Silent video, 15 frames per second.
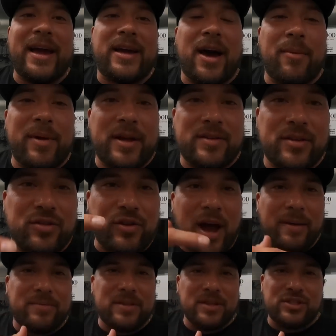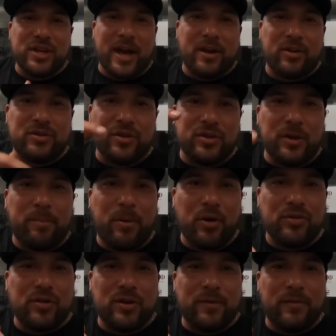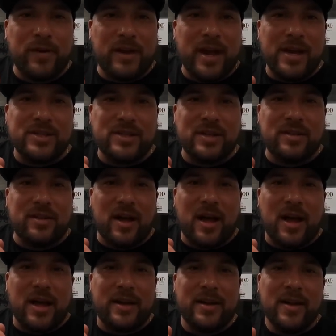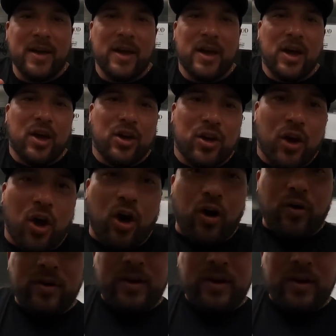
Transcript: comment, and subscribe to the channel. Turn the post notifications on. Oh